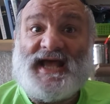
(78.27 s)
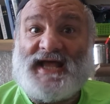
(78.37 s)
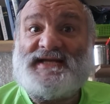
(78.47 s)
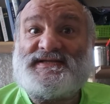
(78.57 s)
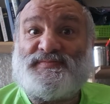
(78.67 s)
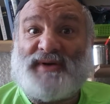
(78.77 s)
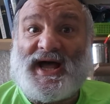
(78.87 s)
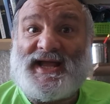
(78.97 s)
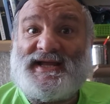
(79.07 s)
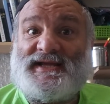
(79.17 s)
and is
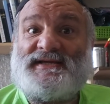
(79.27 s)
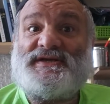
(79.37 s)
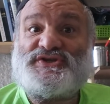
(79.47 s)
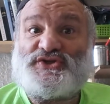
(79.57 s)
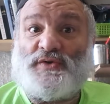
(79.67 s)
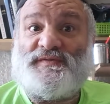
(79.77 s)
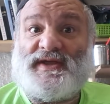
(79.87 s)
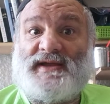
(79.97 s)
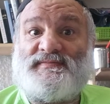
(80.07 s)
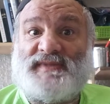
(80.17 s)
buying
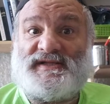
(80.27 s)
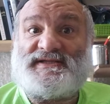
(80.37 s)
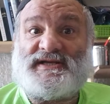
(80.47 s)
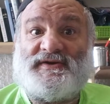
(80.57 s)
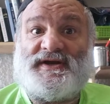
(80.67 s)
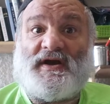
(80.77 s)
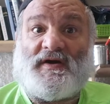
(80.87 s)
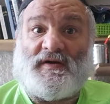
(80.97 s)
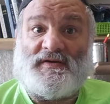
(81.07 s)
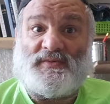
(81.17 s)
Soviet military
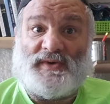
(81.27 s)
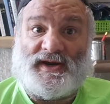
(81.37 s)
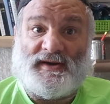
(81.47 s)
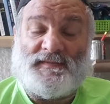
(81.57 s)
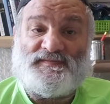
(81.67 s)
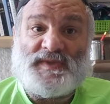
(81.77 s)
hardware.